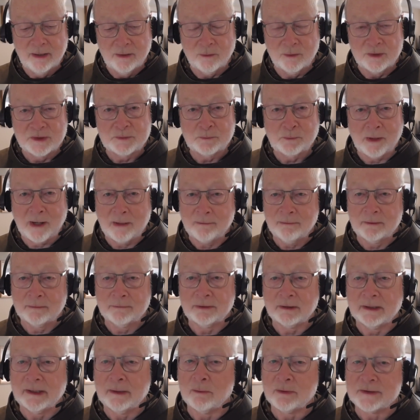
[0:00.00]
which
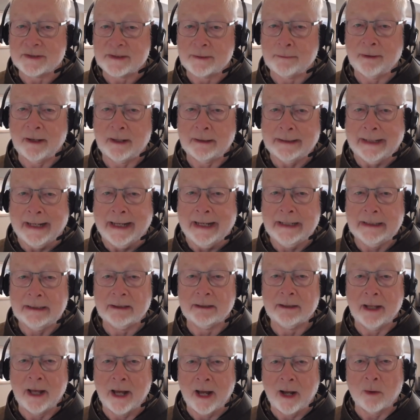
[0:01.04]
probably was about 8
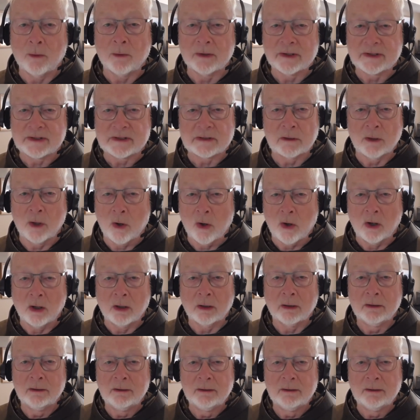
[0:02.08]
hours long,